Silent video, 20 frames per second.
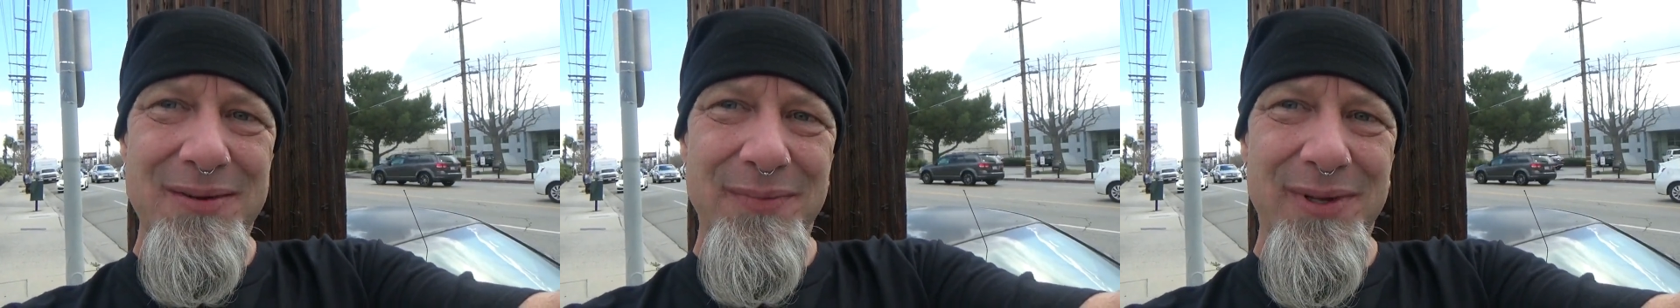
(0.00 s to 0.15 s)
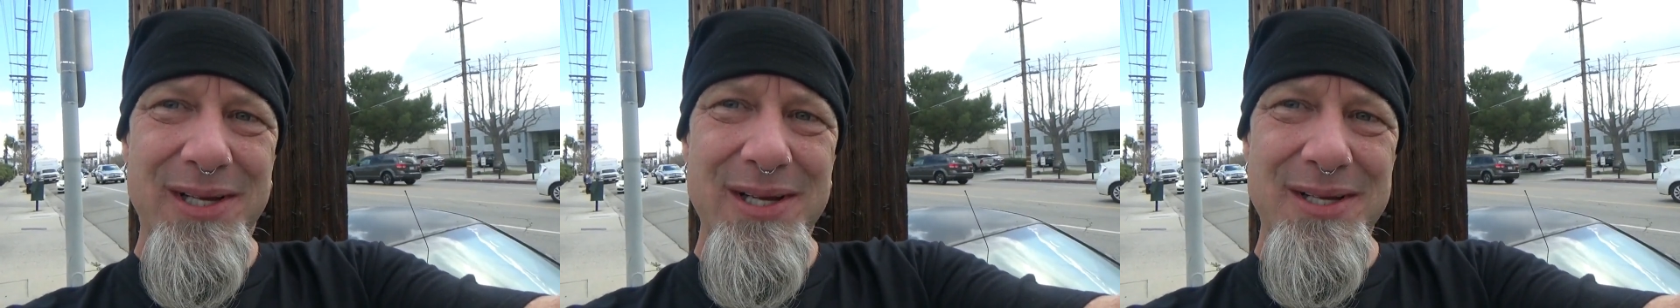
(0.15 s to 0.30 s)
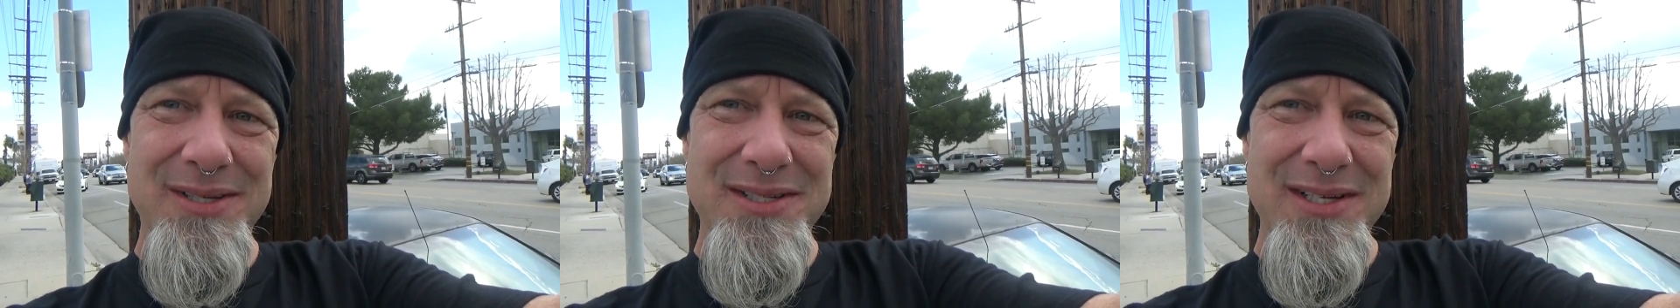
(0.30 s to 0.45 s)

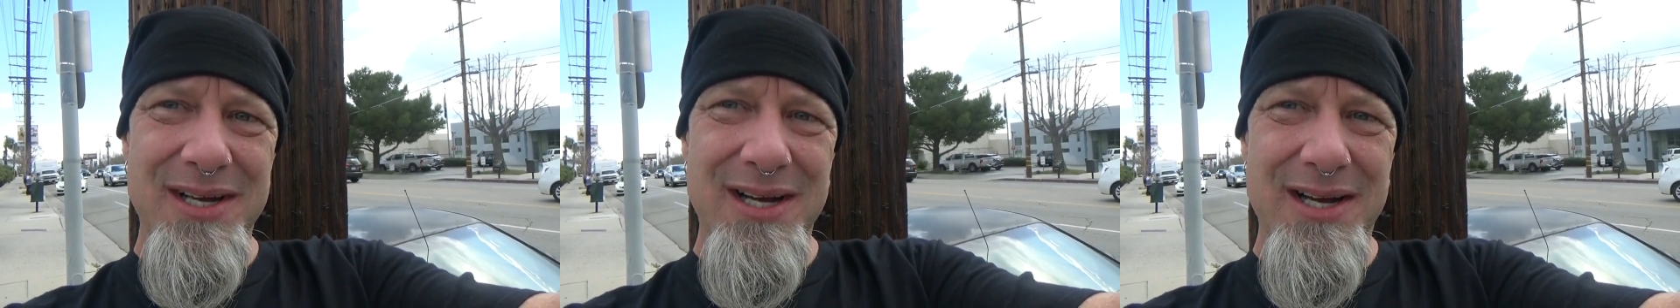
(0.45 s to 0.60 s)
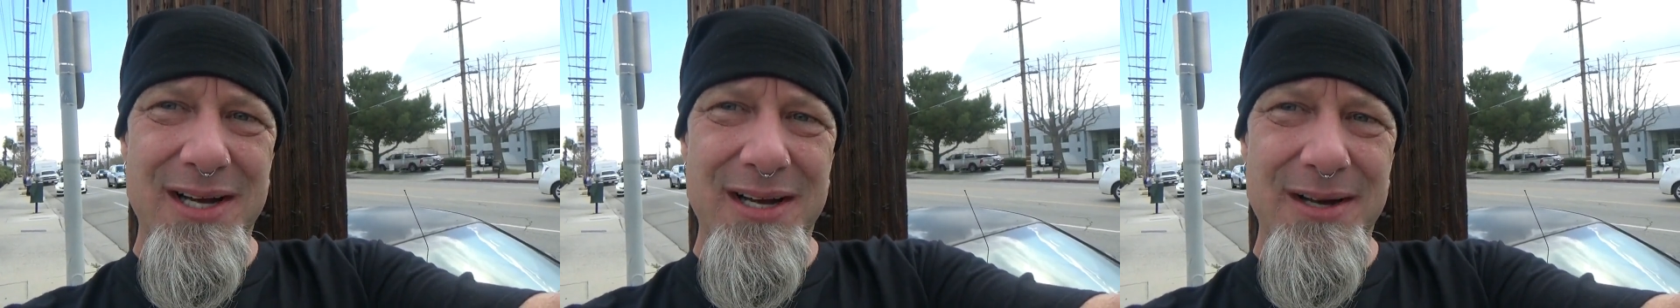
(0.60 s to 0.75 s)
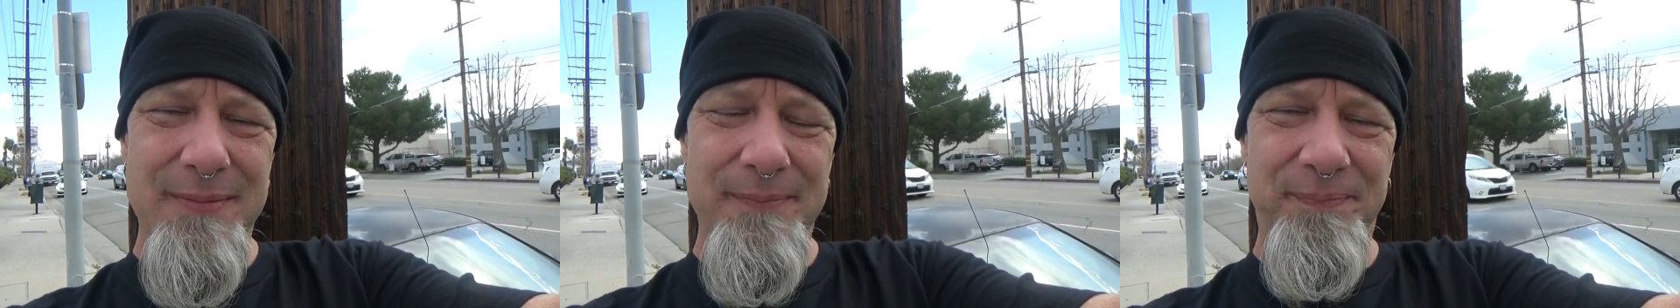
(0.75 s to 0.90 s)
because
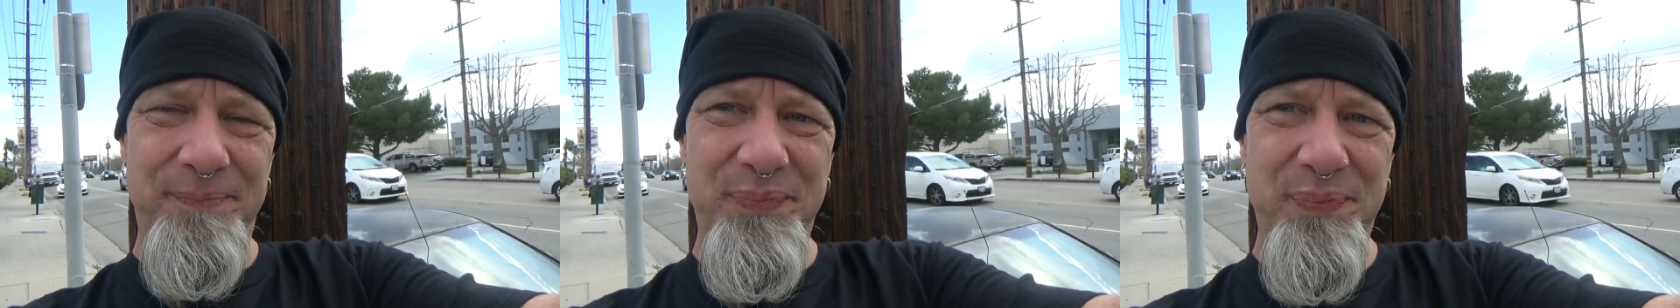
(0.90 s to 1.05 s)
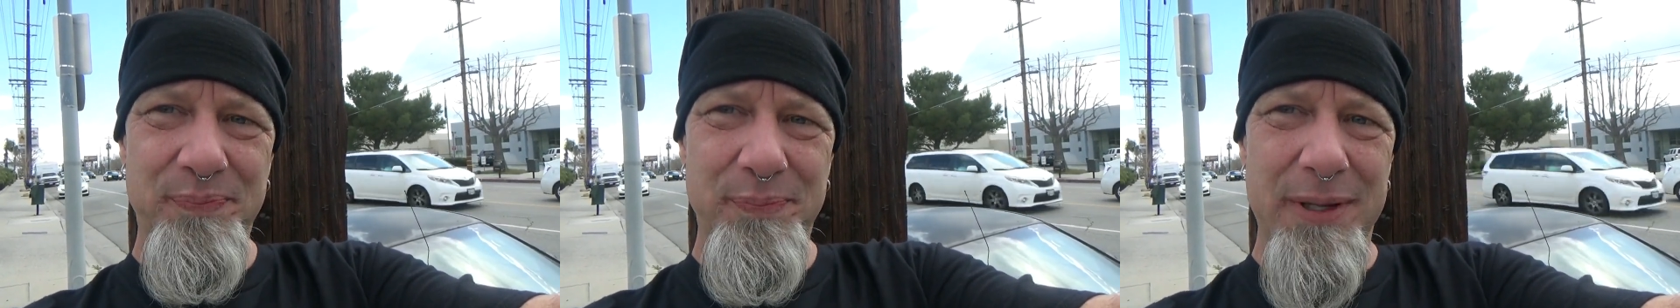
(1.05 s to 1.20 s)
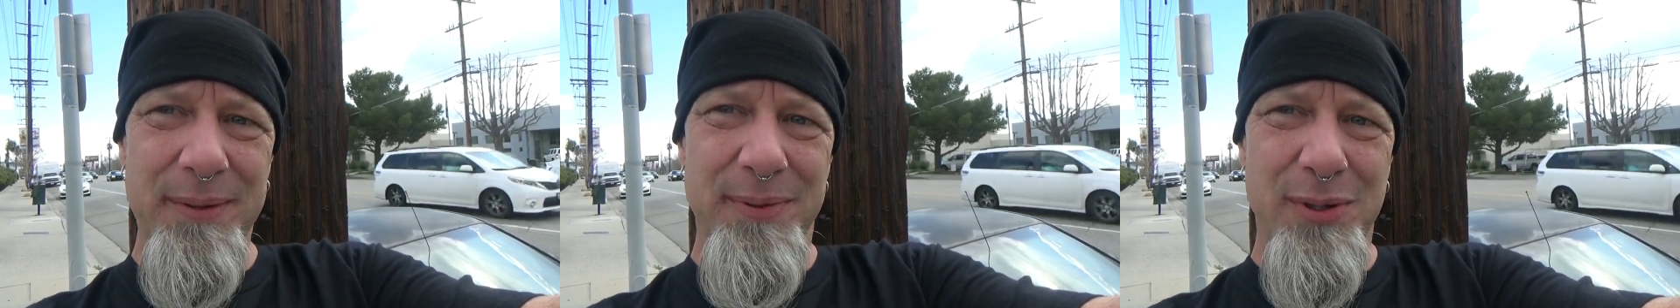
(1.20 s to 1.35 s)

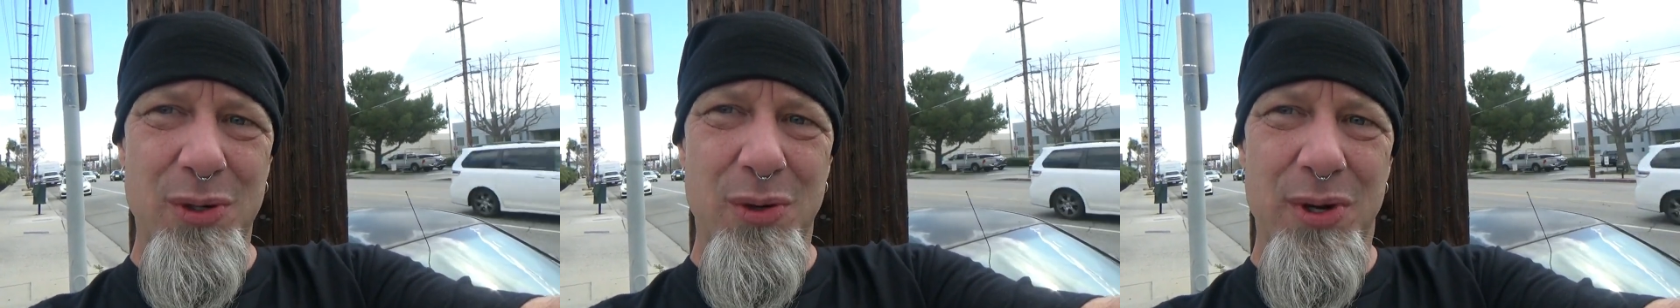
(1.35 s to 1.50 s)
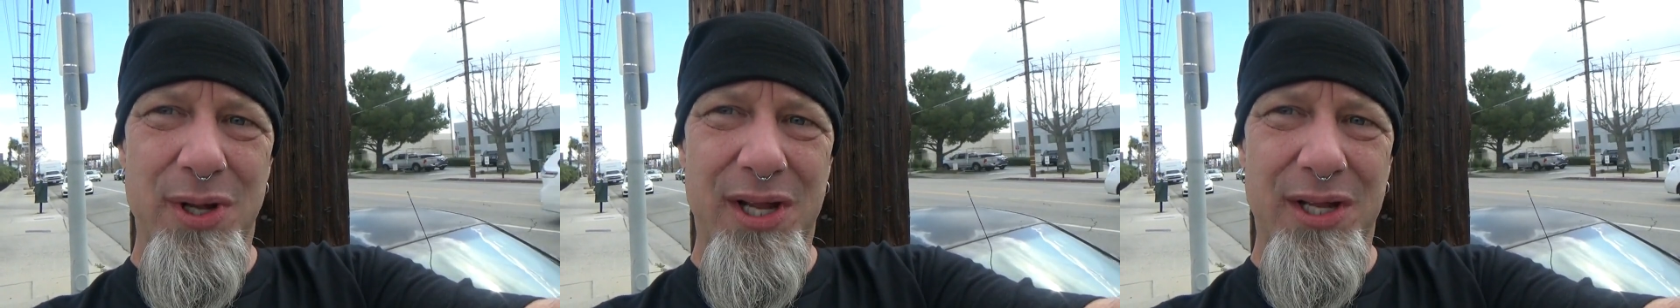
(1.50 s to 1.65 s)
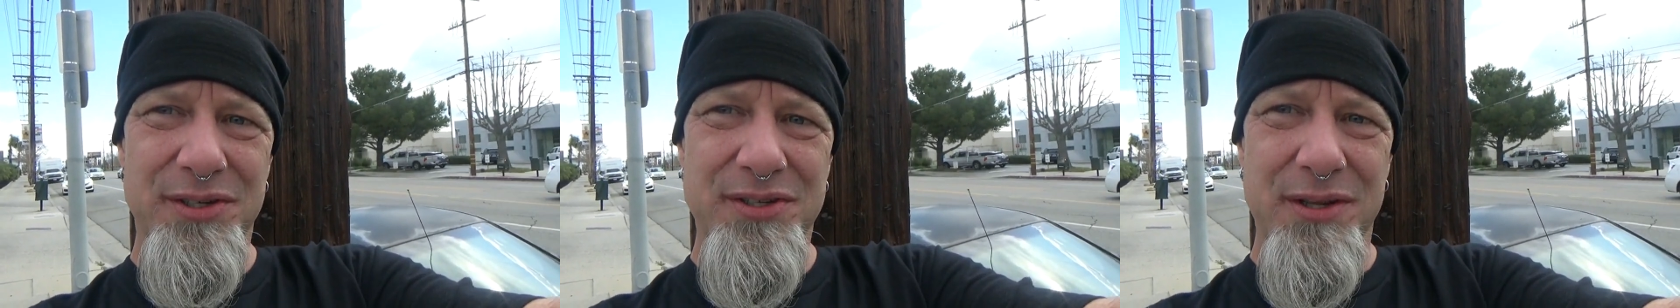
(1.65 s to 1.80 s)
people
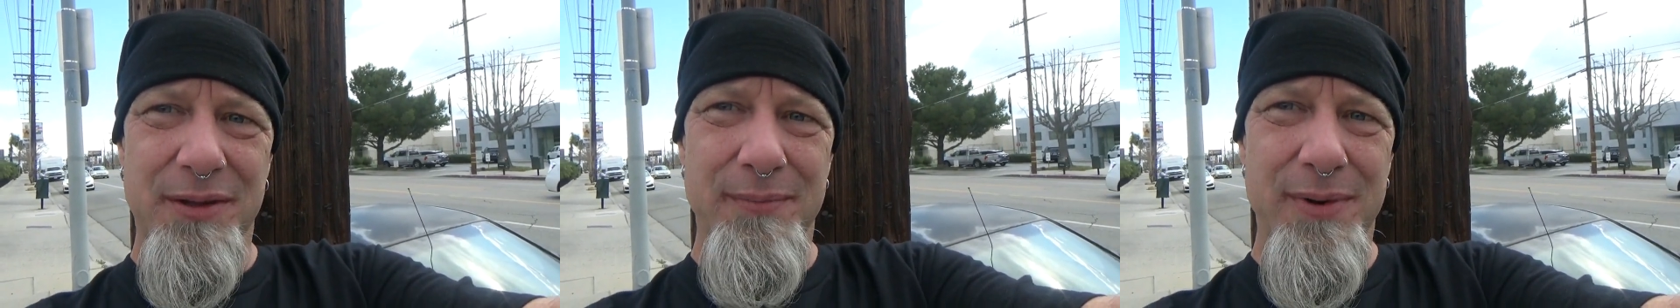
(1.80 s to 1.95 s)
going into